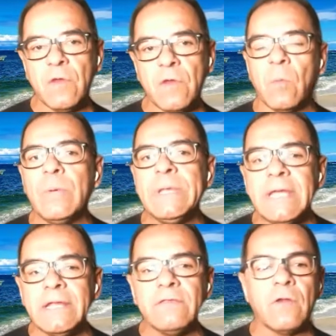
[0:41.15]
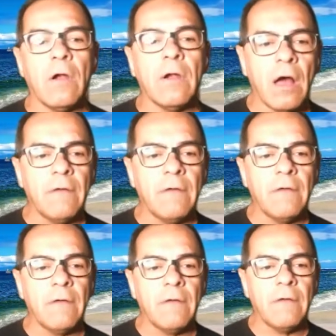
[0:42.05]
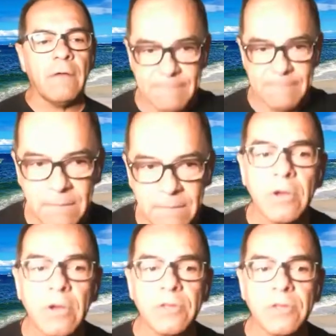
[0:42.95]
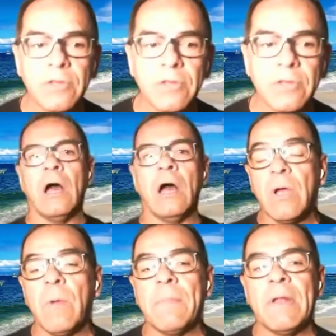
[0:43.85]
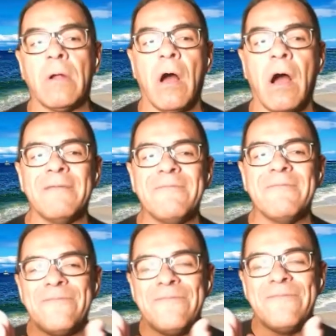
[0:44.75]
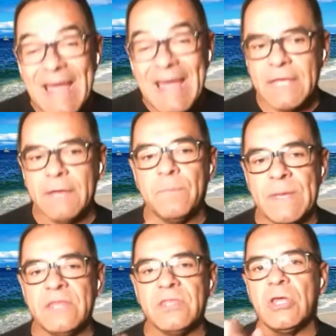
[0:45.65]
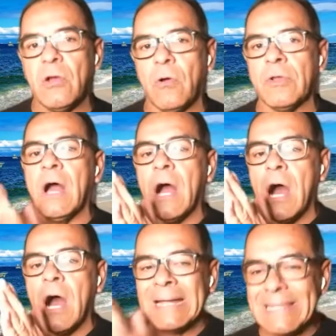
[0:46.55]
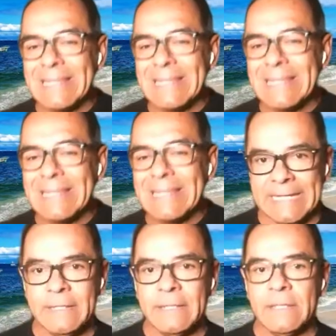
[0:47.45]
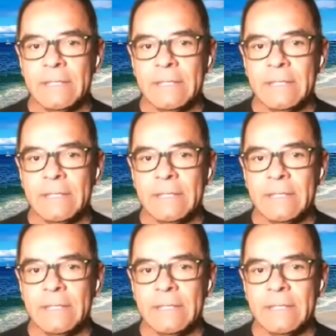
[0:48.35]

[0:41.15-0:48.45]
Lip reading: So we did start off back in March on doing a webinar on 5 tips to be Chingona on LinkedIn.